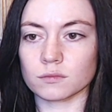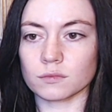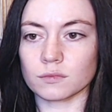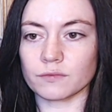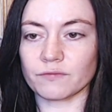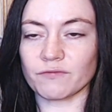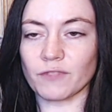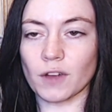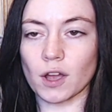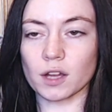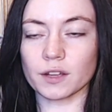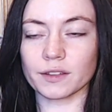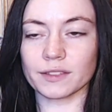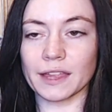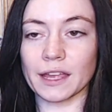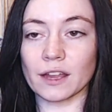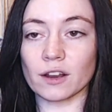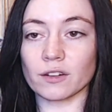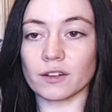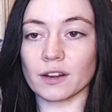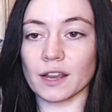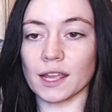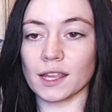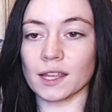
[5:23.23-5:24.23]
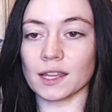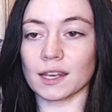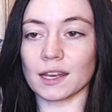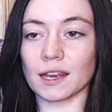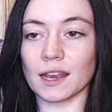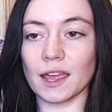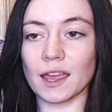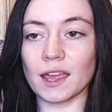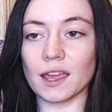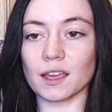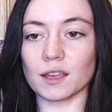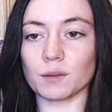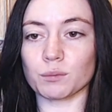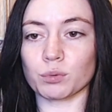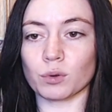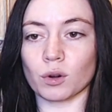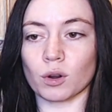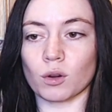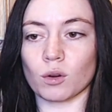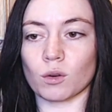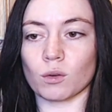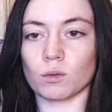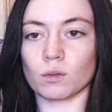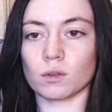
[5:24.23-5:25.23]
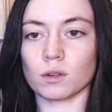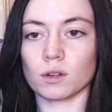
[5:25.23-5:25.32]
Fuck, they are neck and neck, bro.